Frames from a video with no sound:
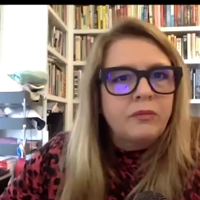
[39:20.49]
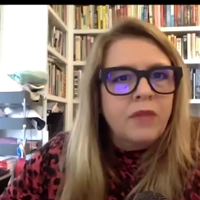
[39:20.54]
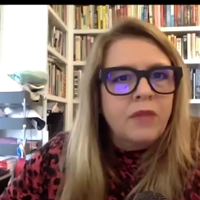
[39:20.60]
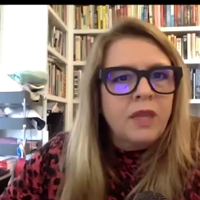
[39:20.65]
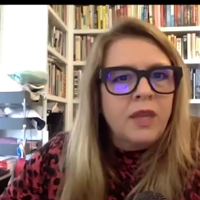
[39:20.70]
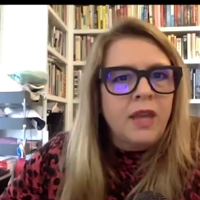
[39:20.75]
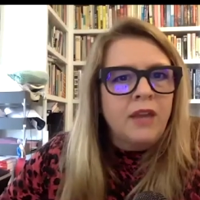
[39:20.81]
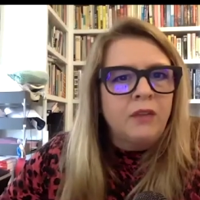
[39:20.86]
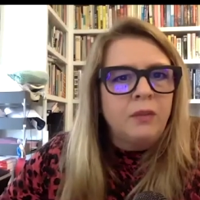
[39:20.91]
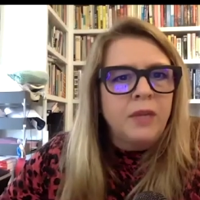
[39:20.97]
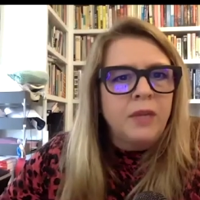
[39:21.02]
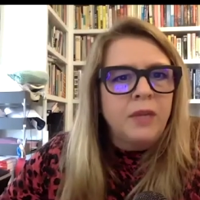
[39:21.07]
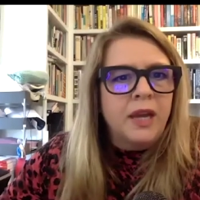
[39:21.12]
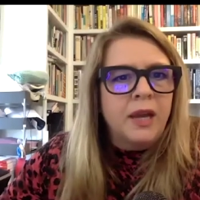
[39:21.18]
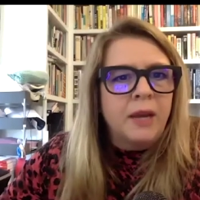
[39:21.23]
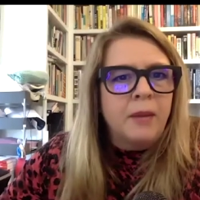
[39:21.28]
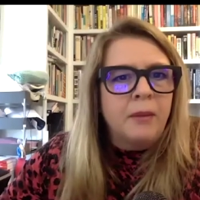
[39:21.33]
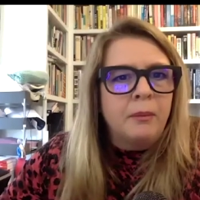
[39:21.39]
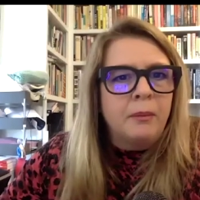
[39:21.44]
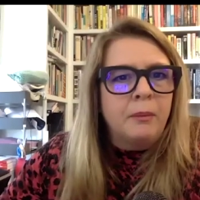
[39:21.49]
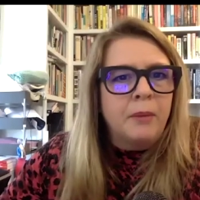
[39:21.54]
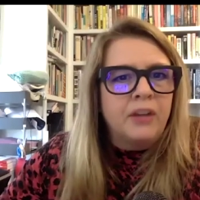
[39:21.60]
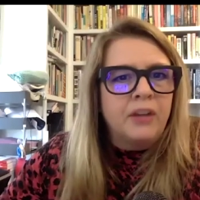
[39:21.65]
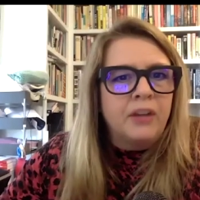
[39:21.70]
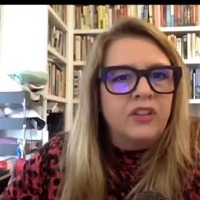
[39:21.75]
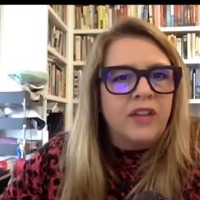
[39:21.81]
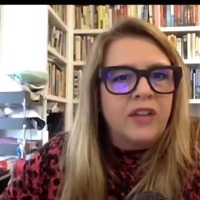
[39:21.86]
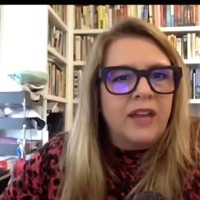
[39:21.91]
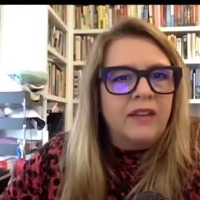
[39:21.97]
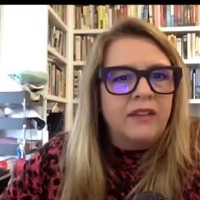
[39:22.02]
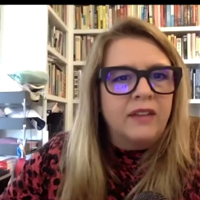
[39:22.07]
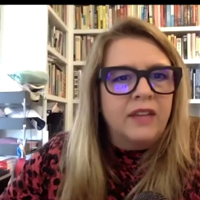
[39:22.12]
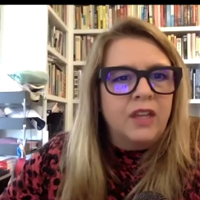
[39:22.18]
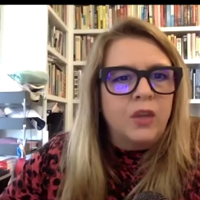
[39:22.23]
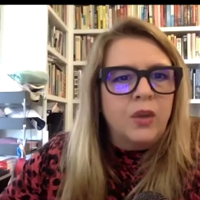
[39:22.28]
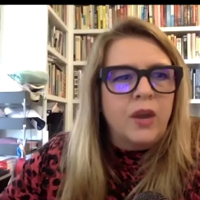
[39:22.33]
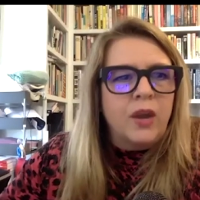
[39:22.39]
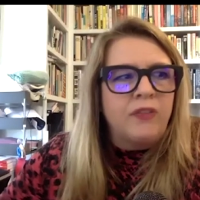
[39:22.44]
has become much less
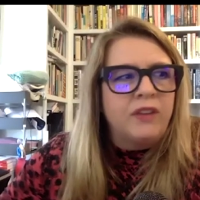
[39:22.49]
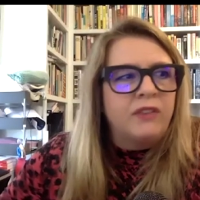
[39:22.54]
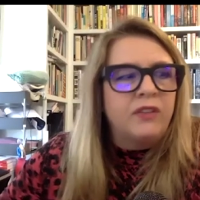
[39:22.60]
like you have to